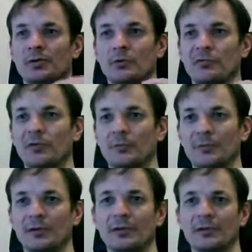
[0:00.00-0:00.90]
known
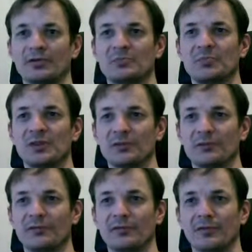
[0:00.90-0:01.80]
from the speed of